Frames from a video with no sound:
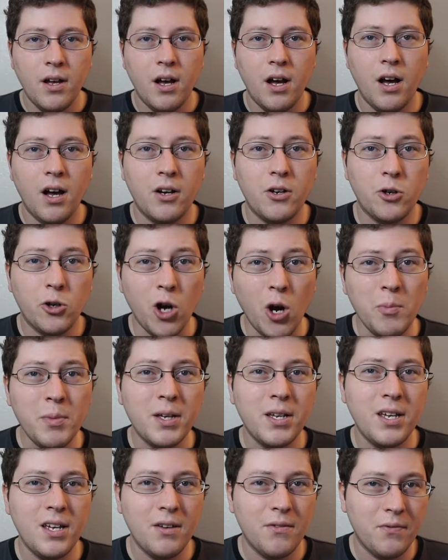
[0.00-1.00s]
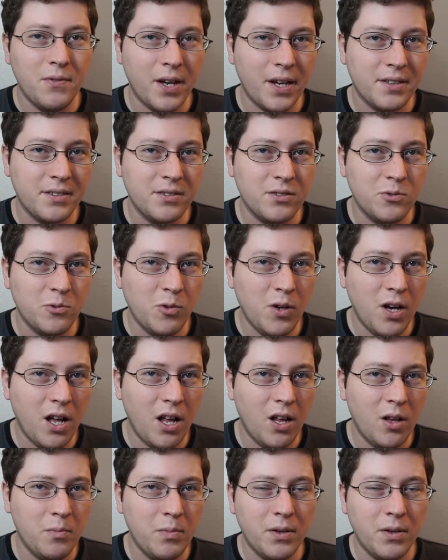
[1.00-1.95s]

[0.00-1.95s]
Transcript: uh, chroma key effects as well.